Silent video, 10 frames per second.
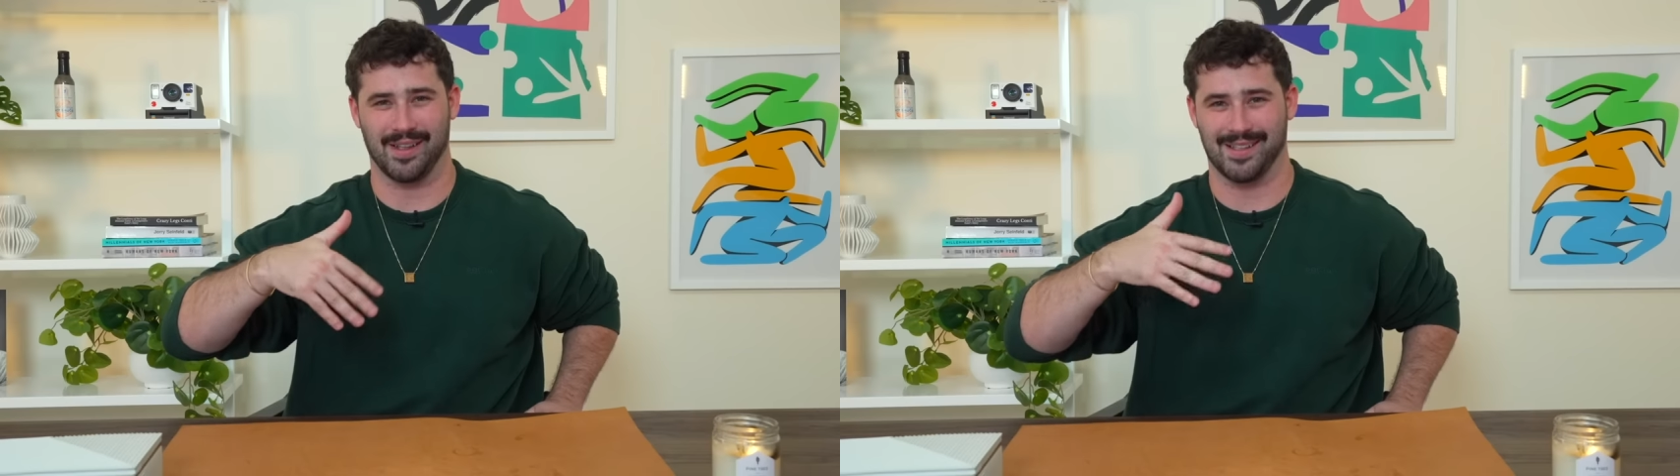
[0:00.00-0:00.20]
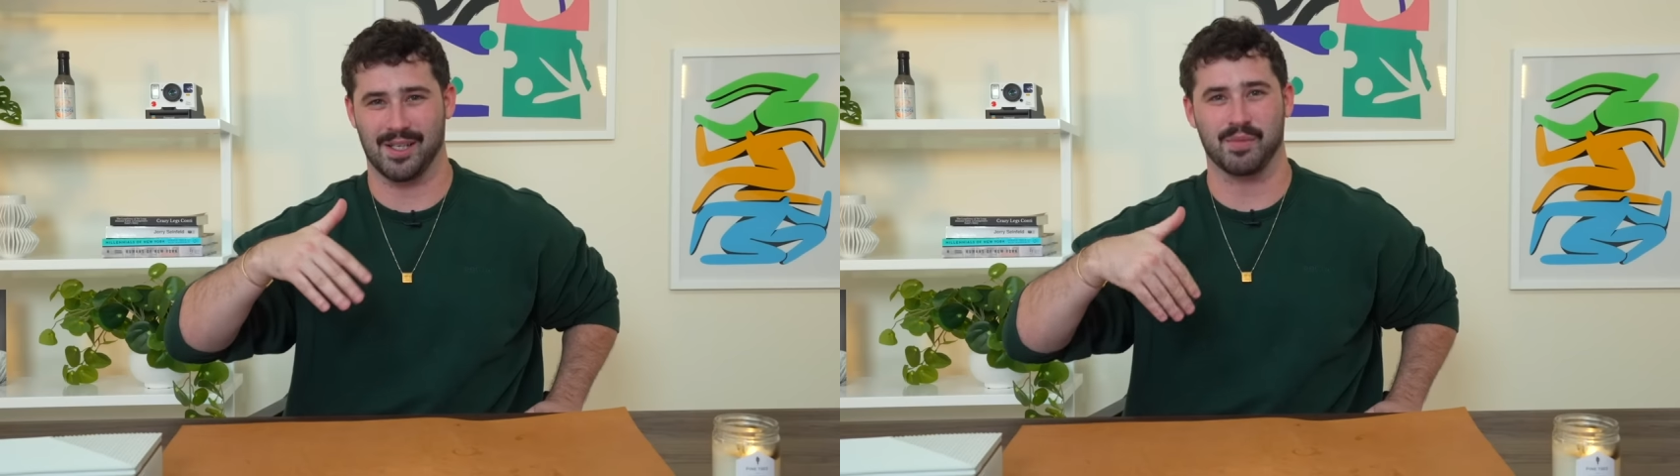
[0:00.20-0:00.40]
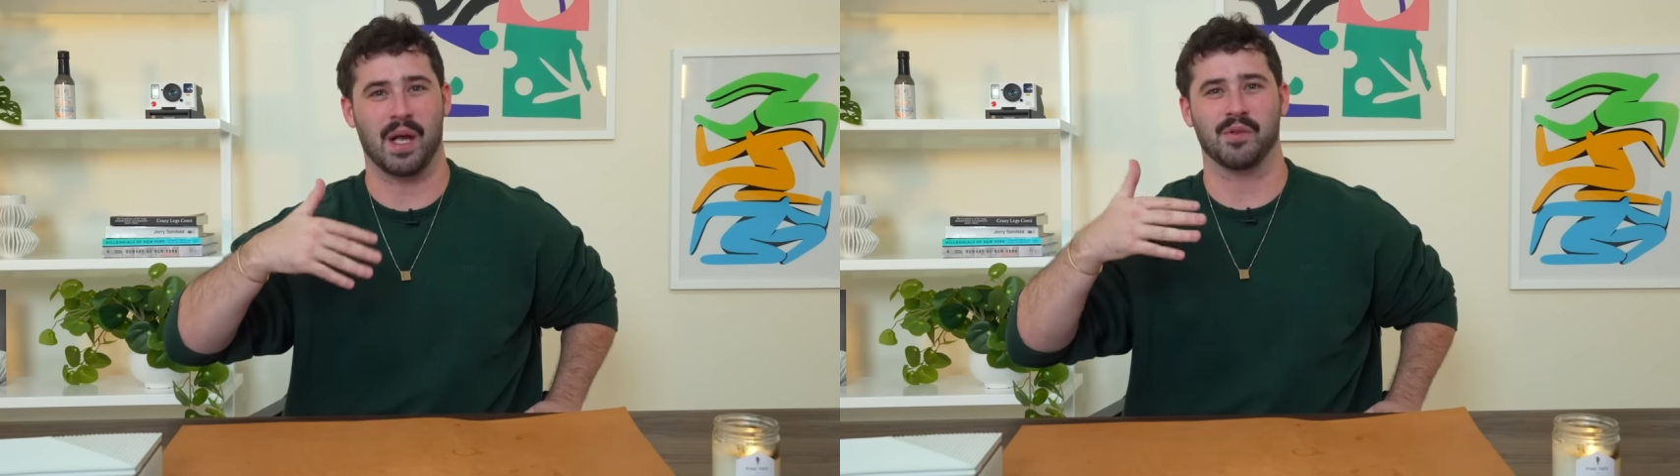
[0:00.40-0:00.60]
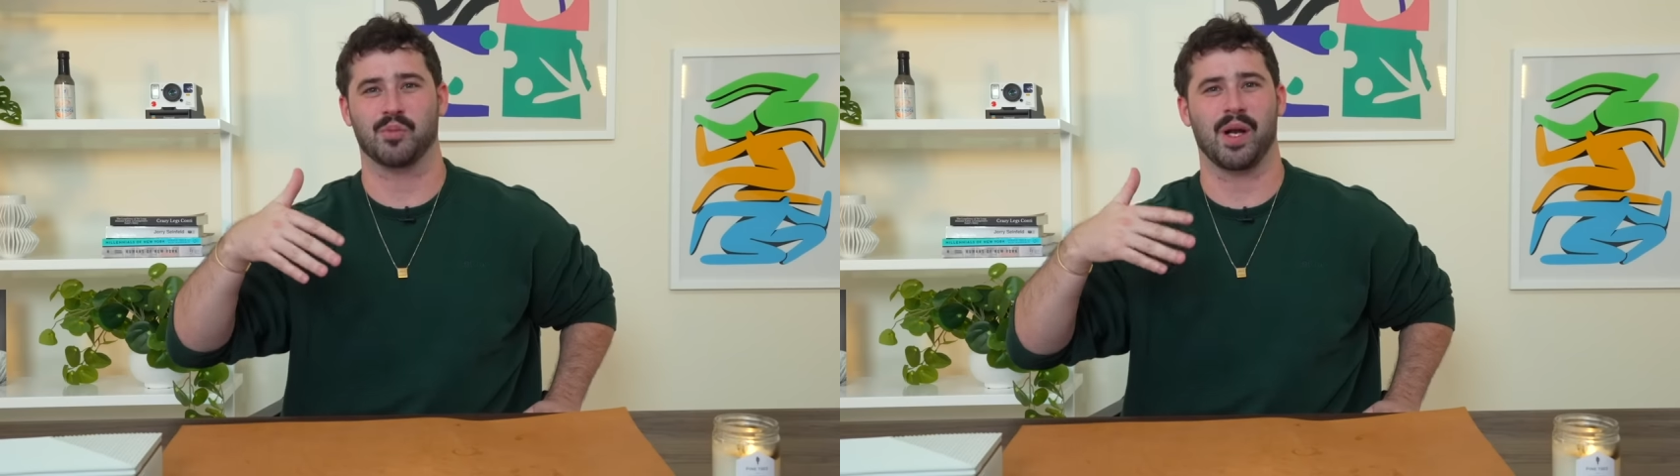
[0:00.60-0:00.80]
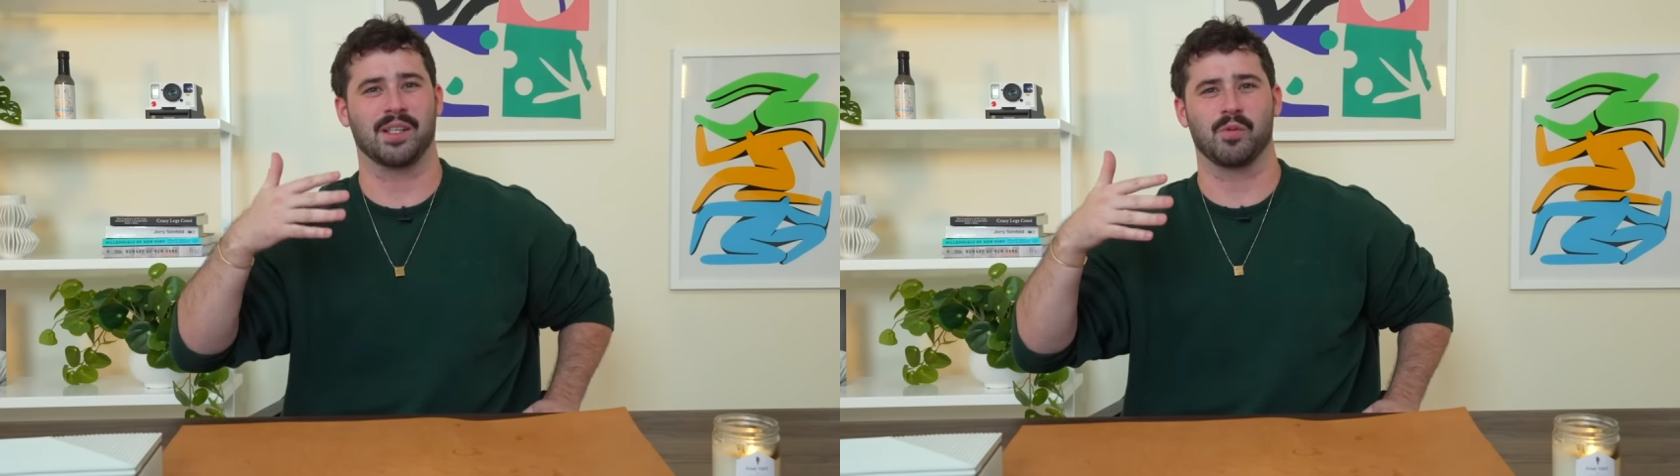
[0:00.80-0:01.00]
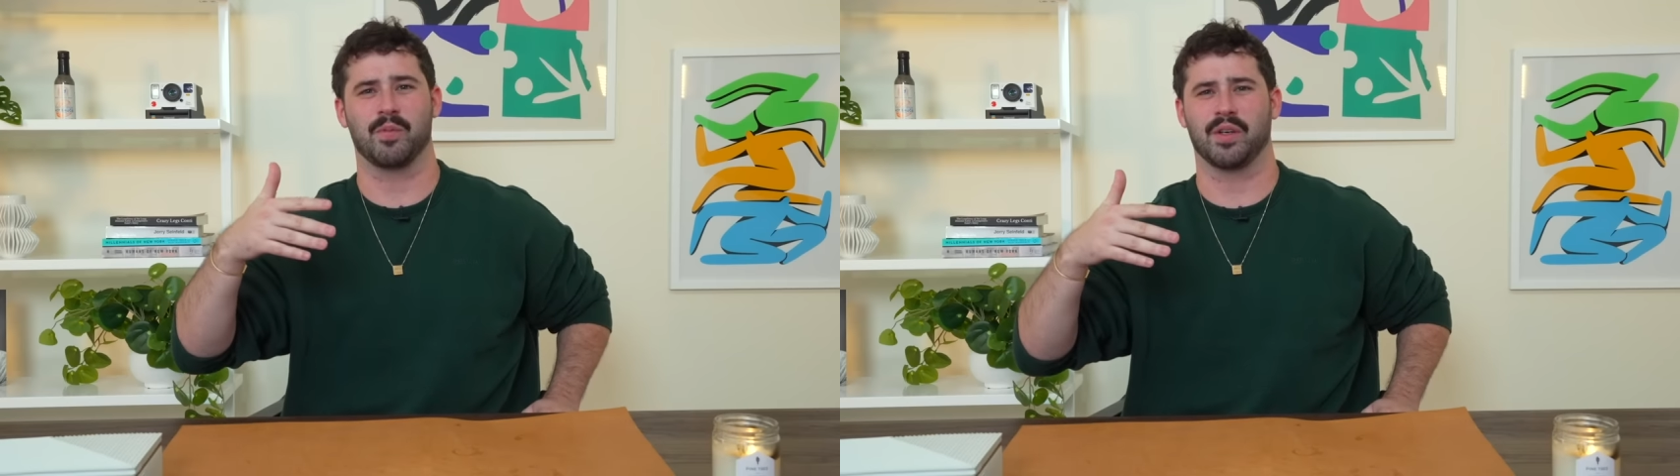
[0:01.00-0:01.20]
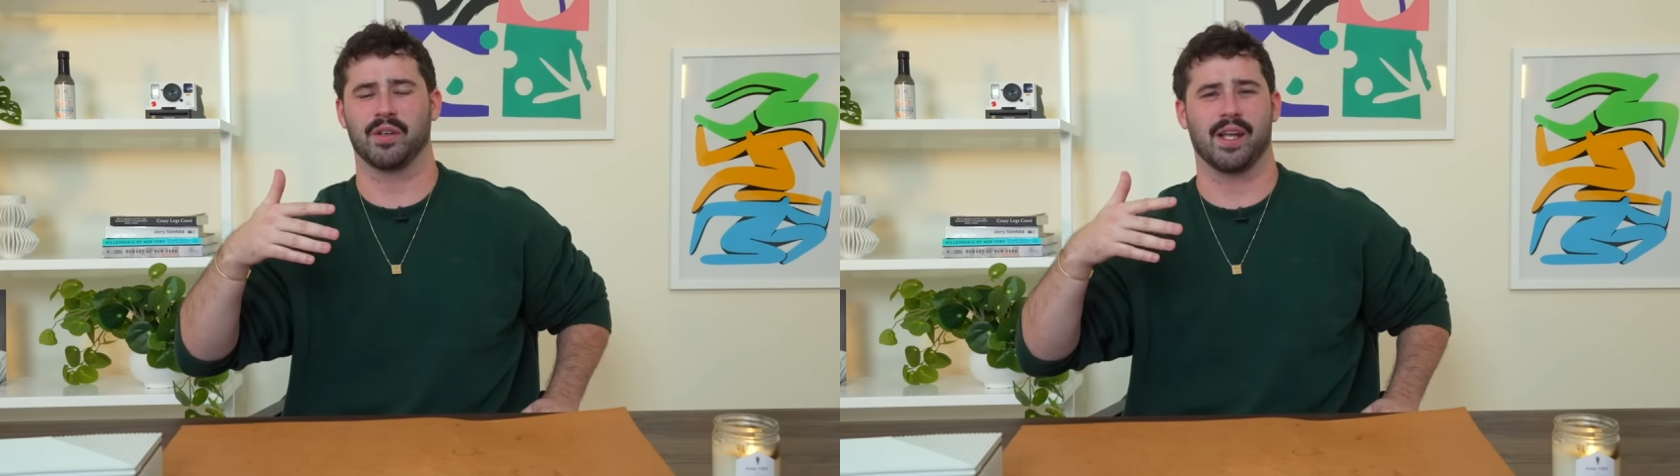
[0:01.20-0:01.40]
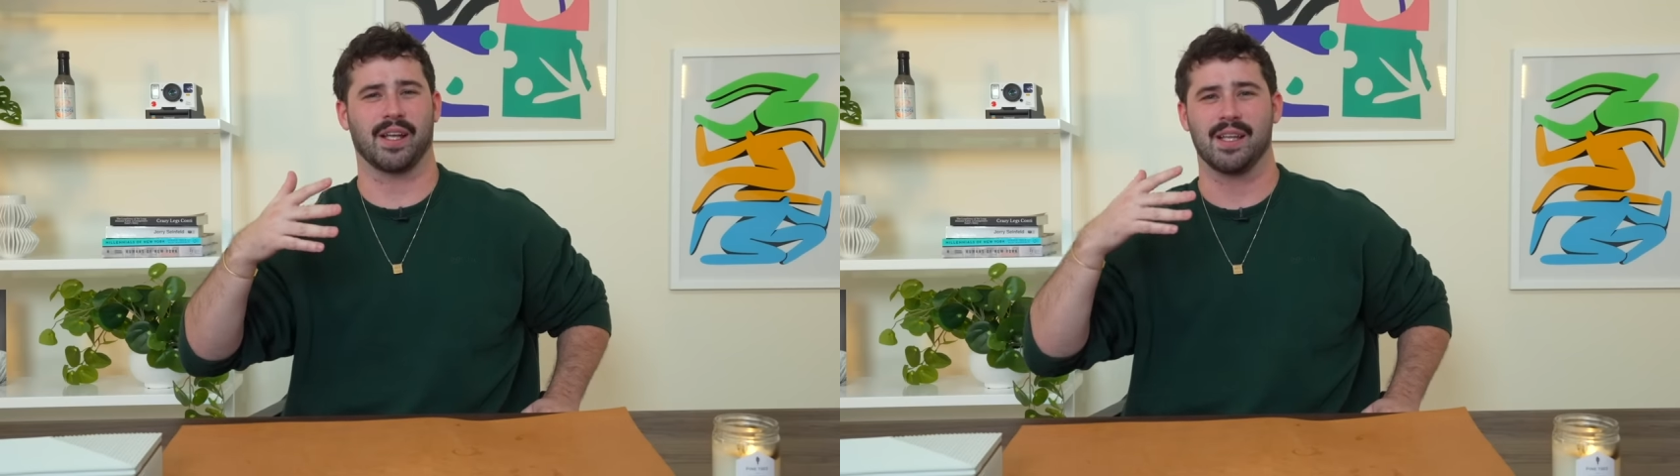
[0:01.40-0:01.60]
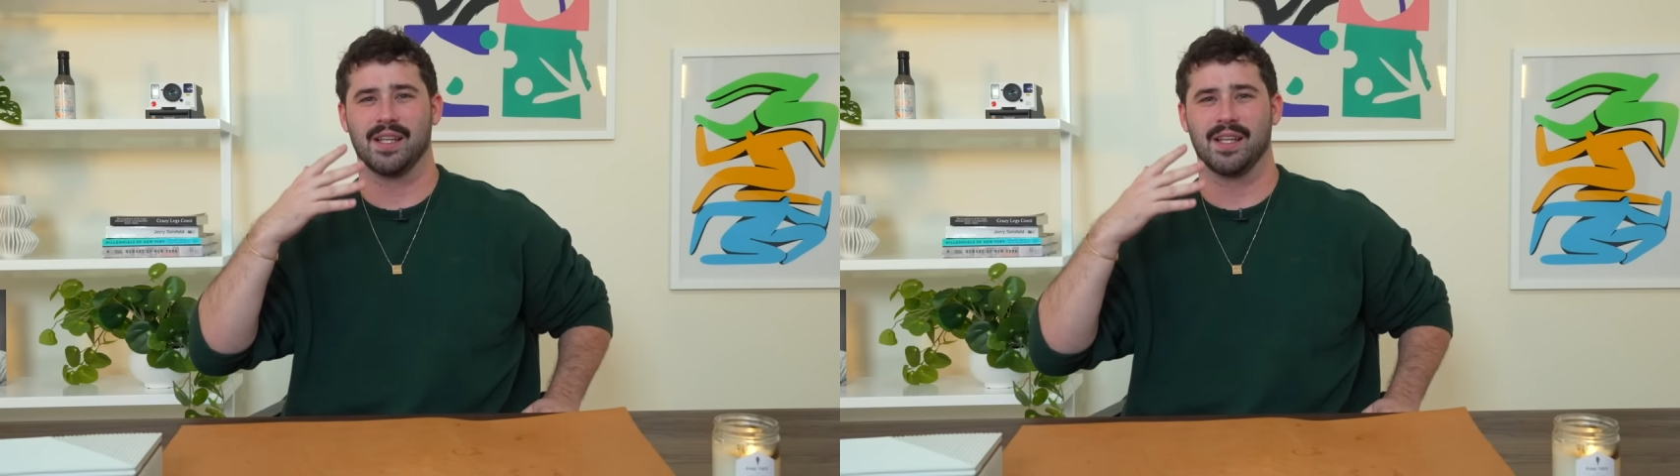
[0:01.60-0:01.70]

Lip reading: Like, sometimes pregnant women are like,